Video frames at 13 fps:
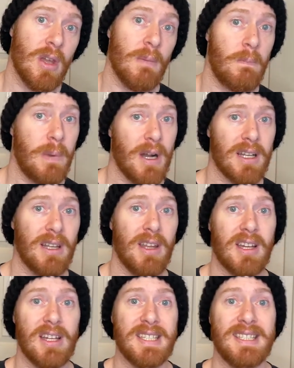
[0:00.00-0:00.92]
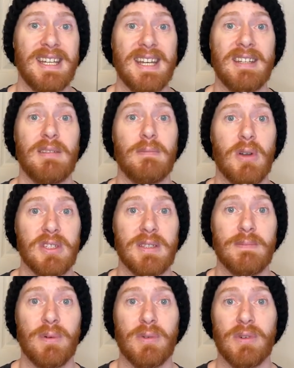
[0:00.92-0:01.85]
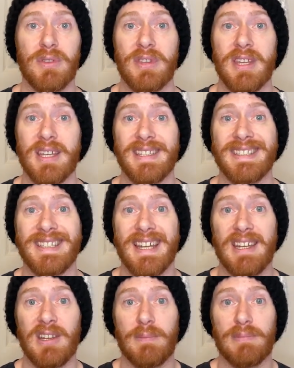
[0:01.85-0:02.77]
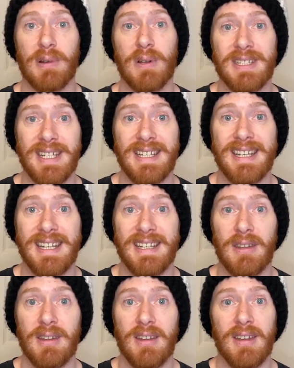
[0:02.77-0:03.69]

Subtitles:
But like I said, the most important thing is getting your protein in